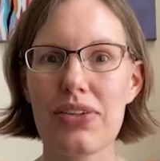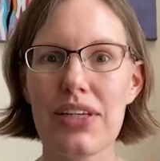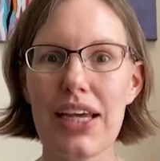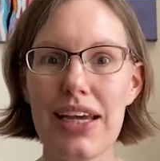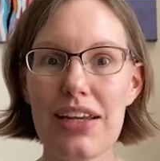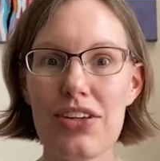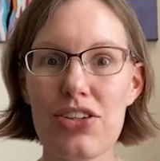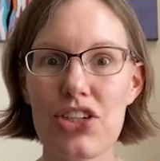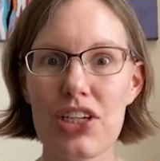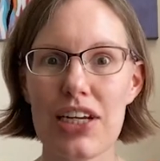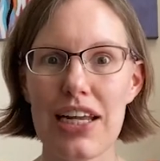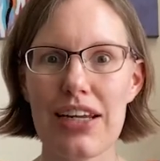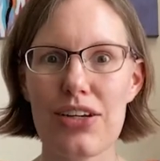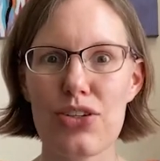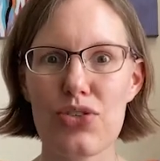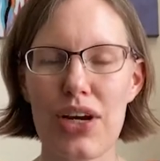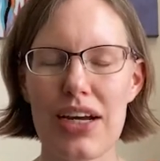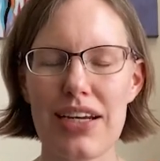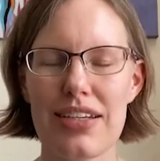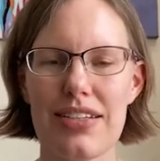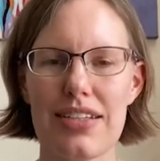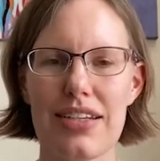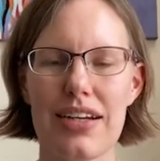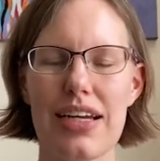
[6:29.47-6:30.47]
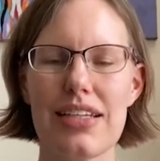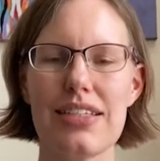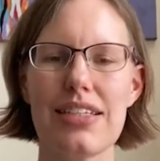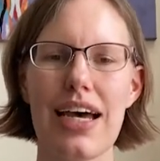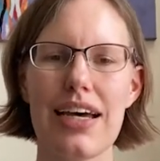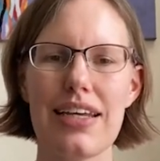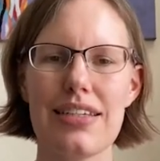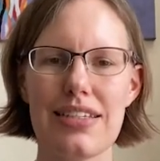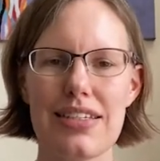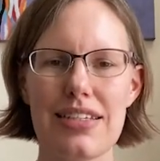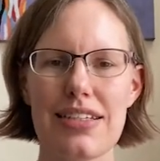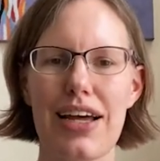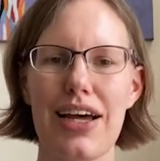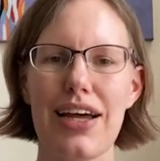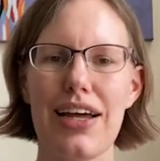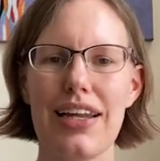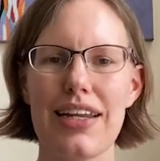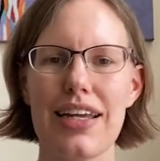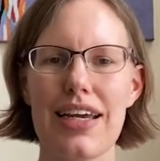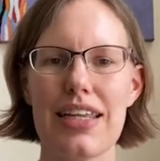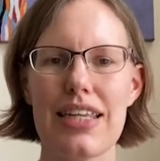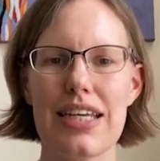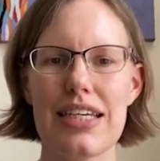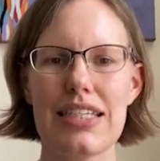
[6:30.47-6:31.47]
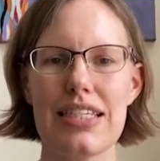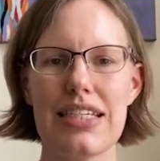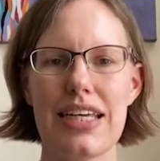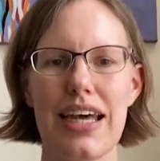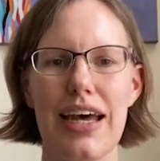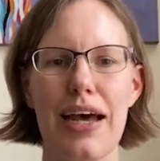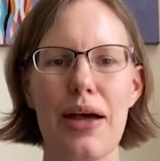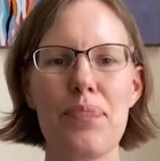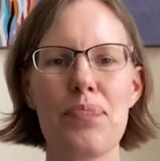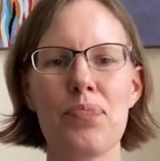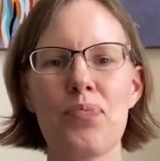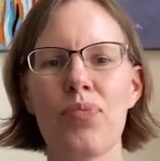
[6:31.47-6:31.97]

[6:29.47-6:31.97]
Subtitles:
kindling dress that I tested earlier this year.